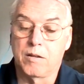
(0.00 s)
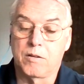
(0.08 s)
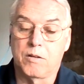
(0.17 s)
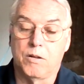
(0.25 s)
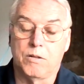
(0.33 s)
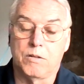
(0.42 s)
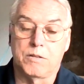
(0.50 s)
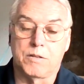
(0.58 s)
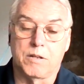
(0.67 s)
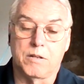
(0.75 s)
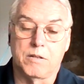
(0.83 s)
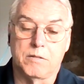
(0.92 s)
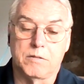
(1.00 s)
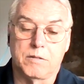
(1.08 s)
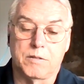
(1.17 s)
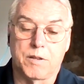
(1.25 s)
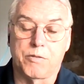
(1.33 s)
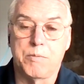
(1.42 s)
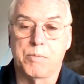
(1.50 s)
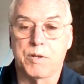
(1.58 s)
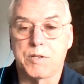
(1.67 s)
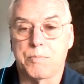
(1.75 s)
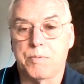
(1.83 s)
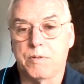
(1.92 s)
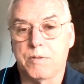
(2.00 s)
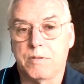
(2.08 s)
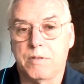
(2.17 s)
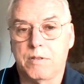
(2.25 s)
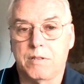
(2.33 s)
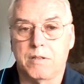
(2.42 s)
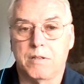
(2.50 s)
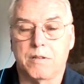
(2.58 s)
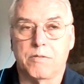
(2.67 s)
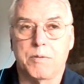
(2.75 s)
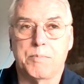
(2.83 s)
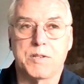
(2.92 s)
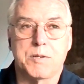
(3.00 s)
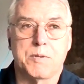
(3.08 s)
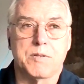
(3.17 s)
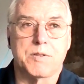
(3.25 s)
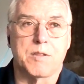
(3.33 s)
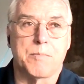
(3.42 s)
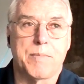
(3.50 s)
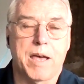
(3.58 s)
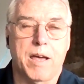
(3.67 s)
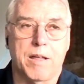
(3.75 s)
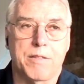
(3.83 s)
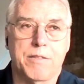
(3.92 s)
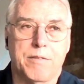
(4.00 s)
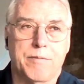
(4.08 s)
called the Three Principles of the Path.